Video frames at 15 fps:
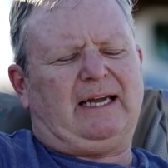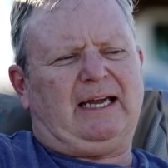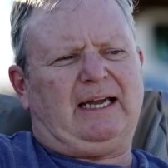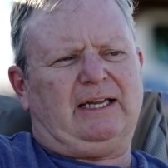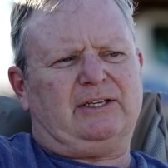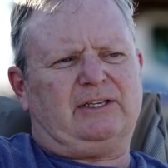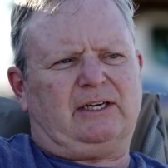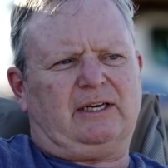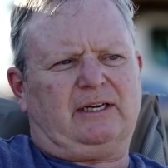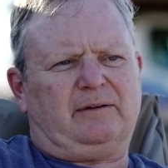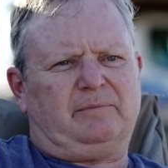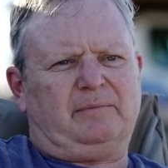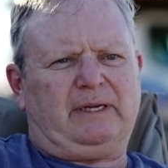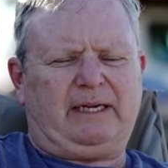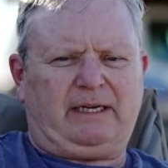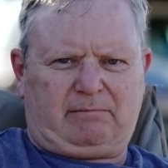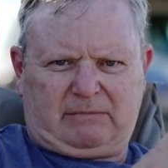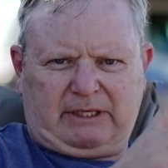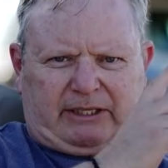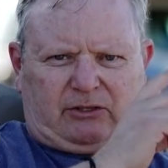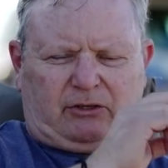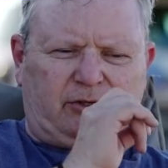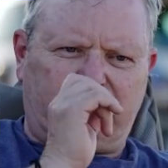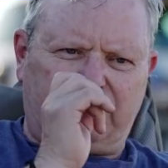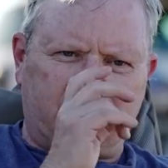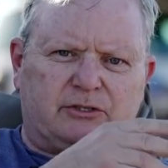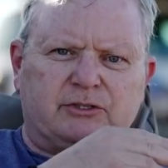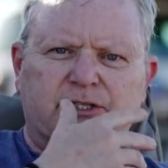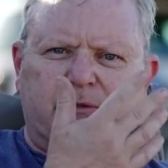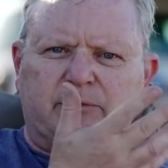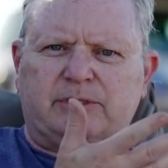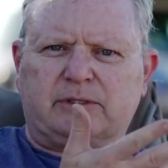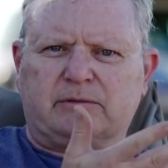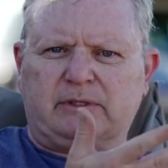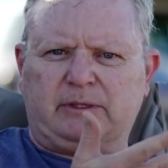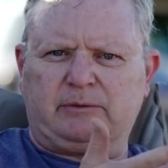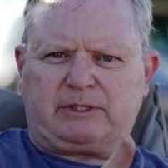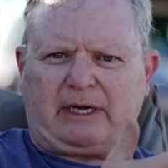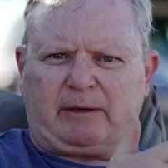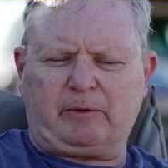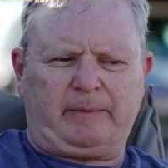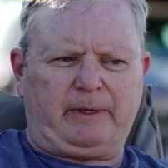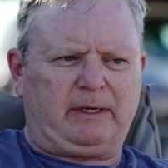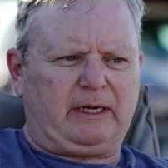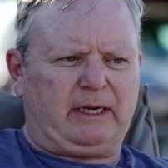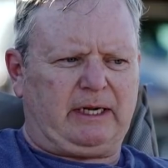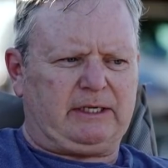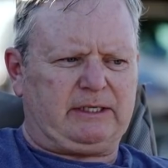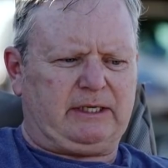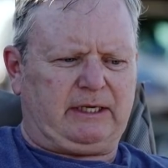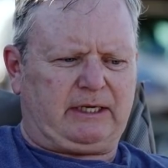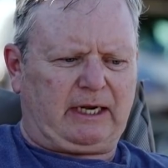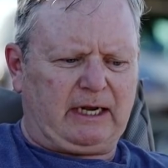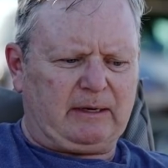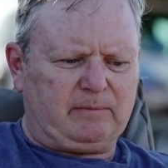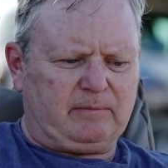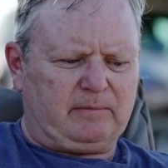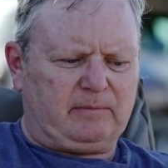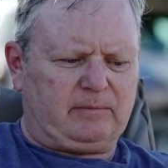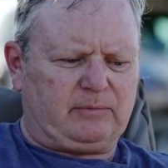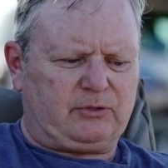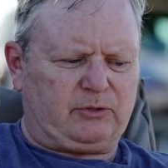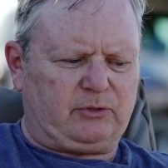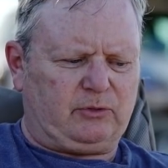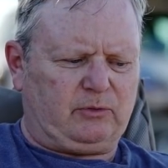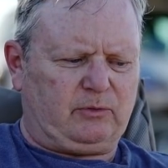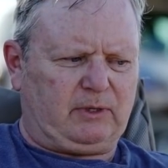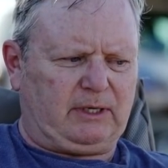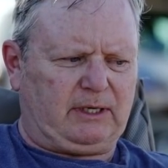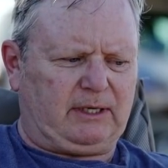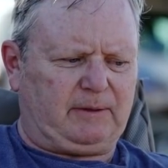And he clicked onto this because he was a cameraman, and he came to